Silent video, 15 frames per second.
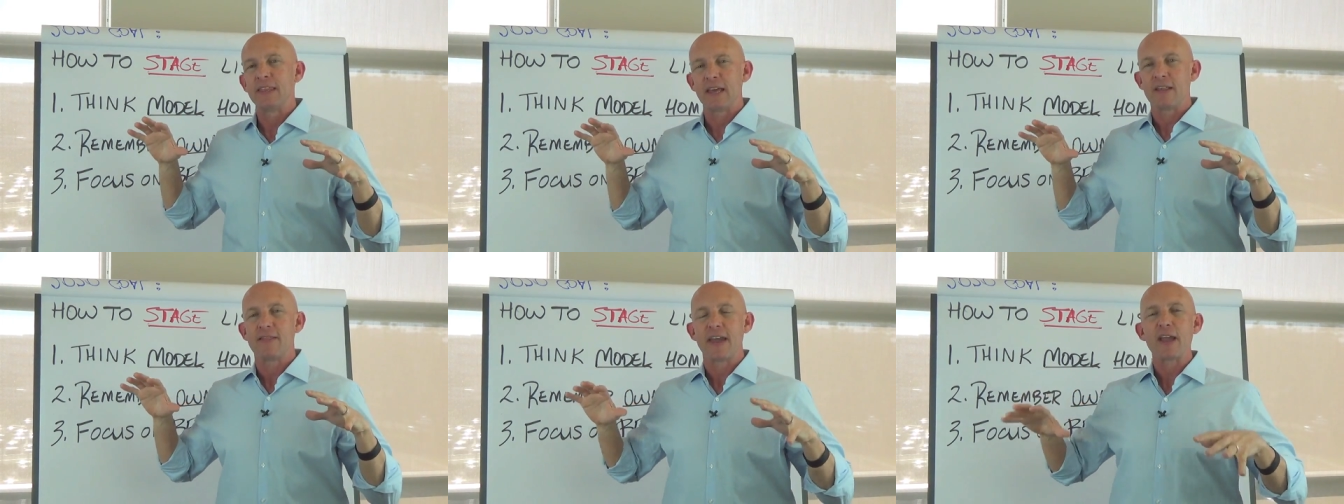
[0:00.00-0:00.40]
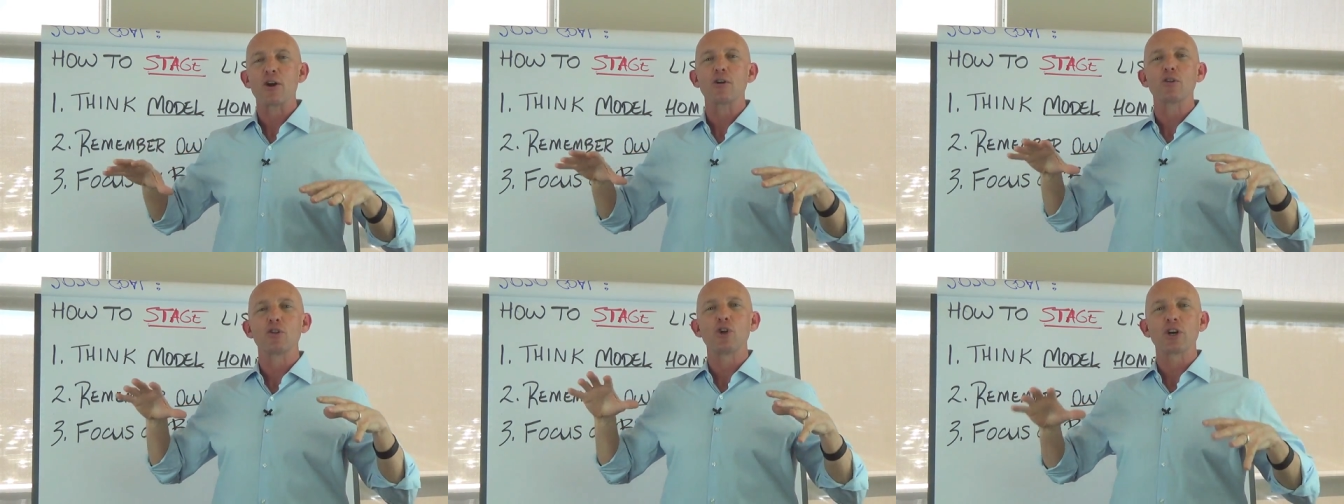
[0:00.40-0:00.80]
they
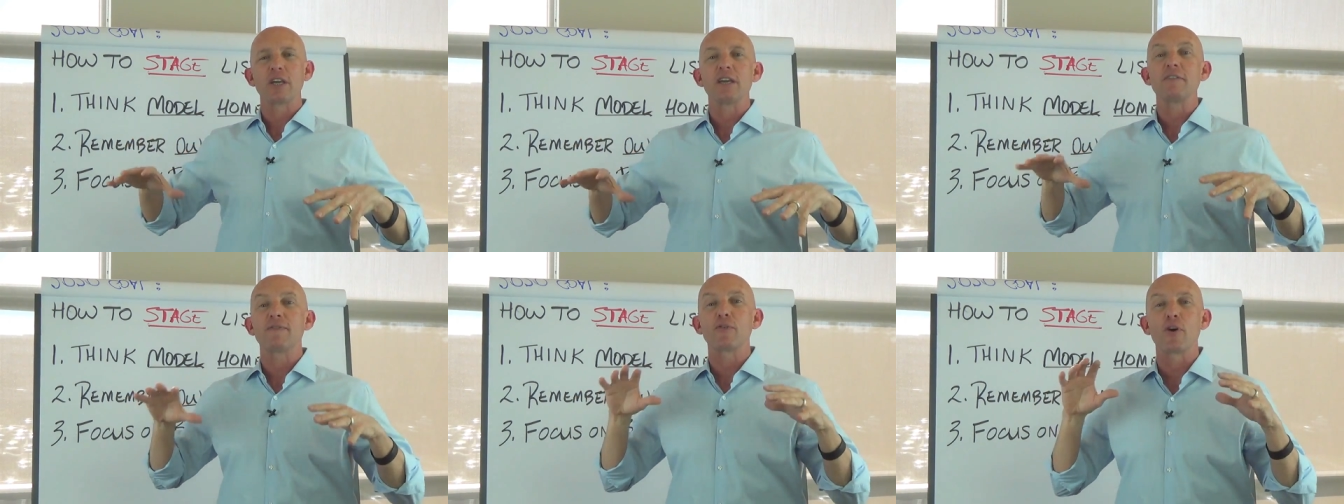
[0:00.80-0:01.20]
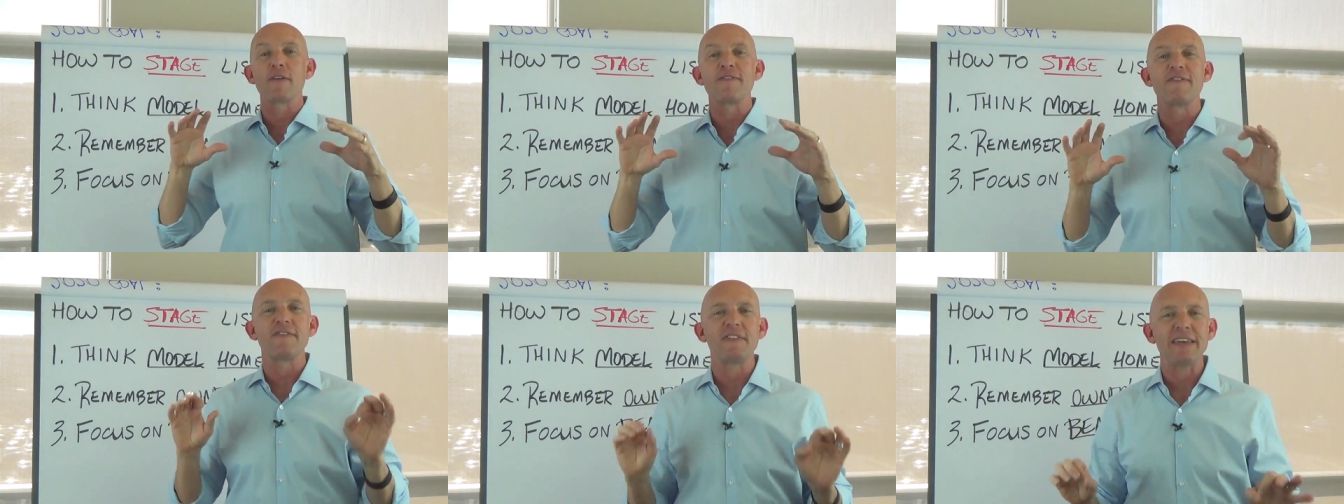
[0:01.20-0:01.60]
are looking for a
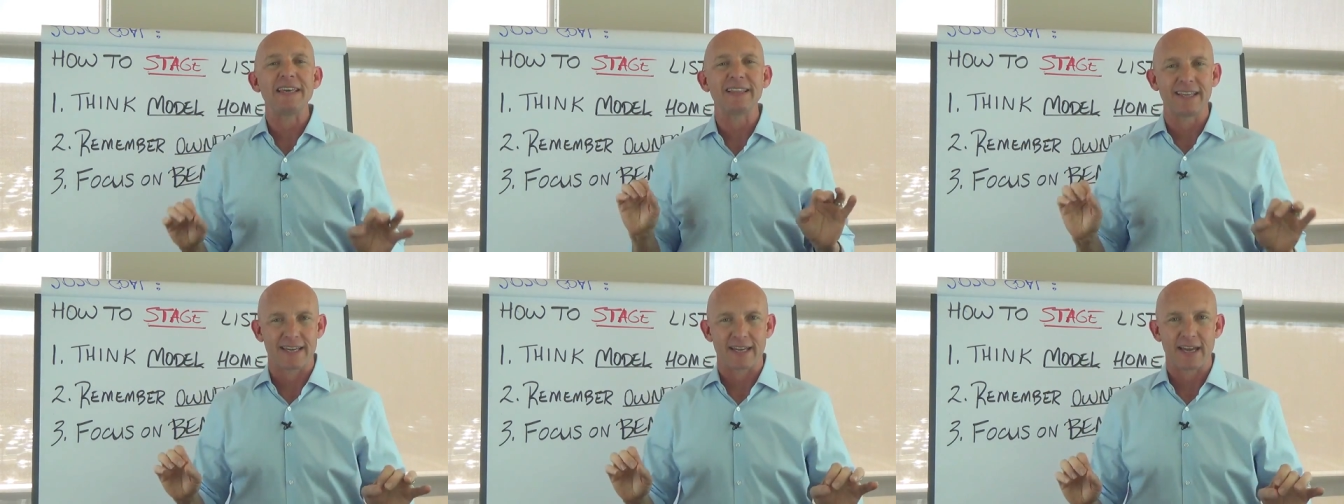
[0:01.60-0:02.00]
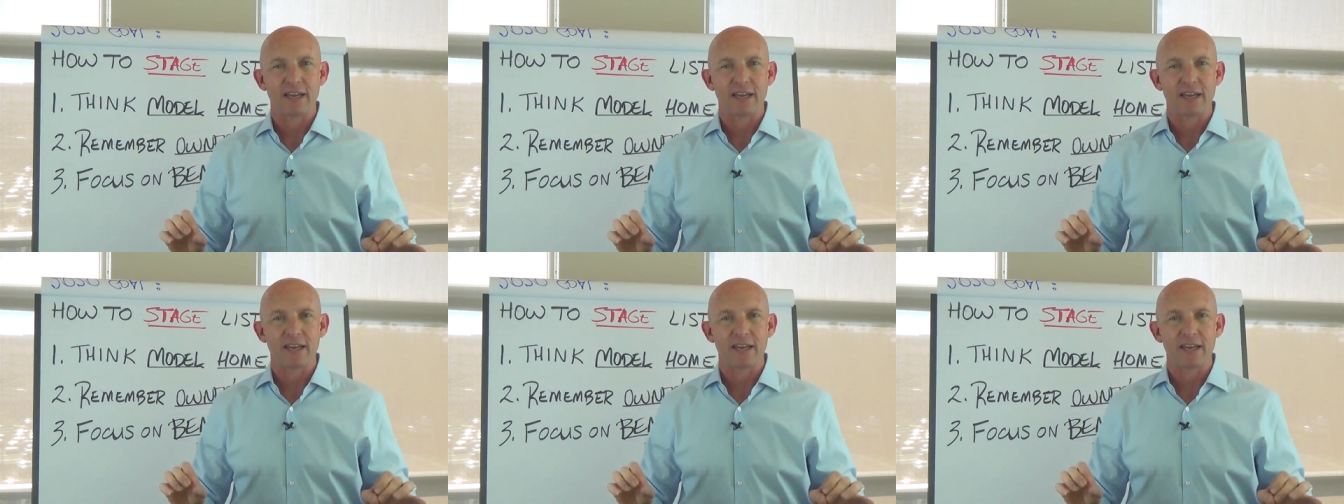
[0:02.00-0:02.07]
feeling.